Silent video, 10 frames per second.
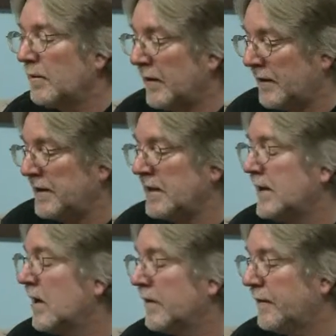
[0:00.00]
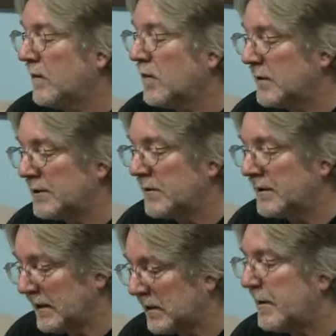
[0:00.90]
With the DDR4, we
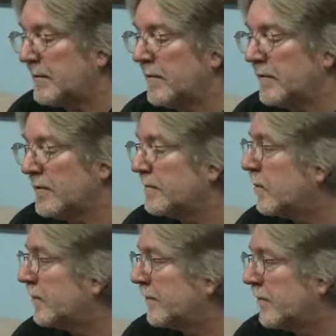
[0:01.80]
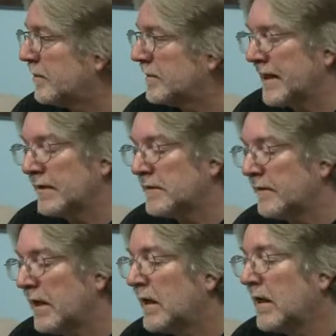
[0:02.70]
squeeze a little bit more performance out of
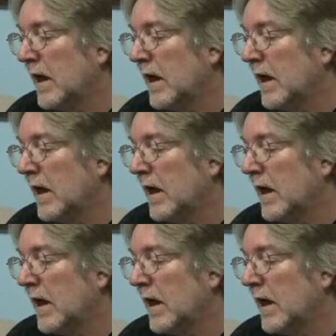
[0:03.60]
it,